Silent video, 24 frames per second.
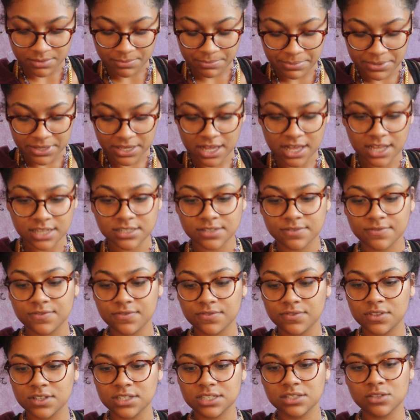because of
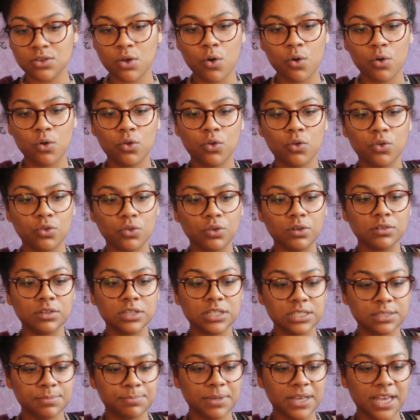this whole
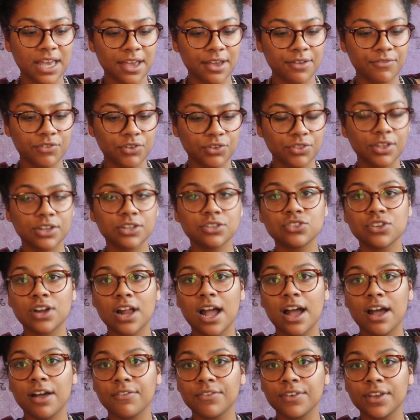this behavior that you're
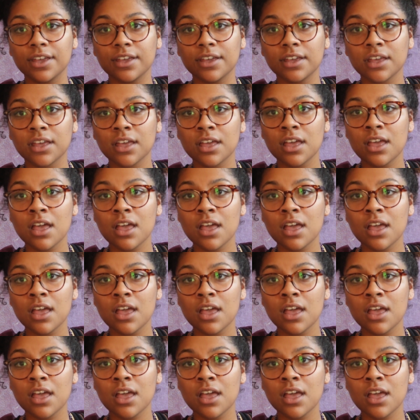having